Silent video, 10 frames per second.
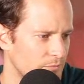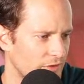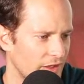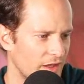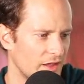
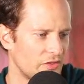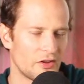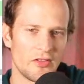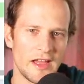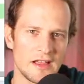the
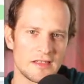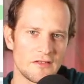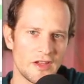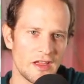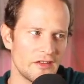length
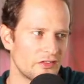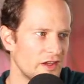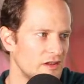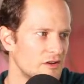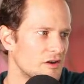of it is
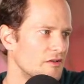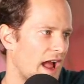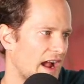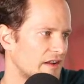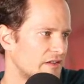
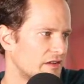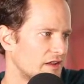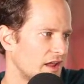incorrect.